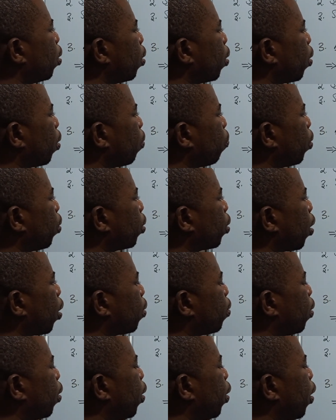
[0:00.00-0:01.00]
which has a
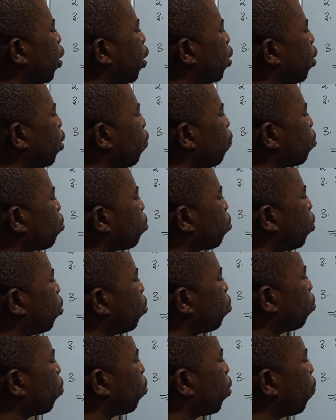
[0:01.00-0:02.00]
negative, so it will
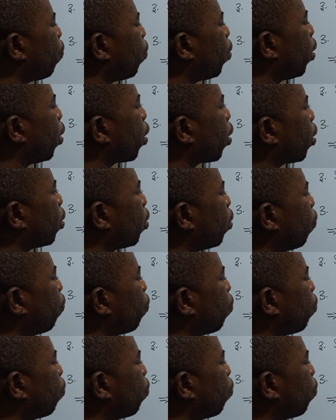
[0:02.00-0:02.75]
have negative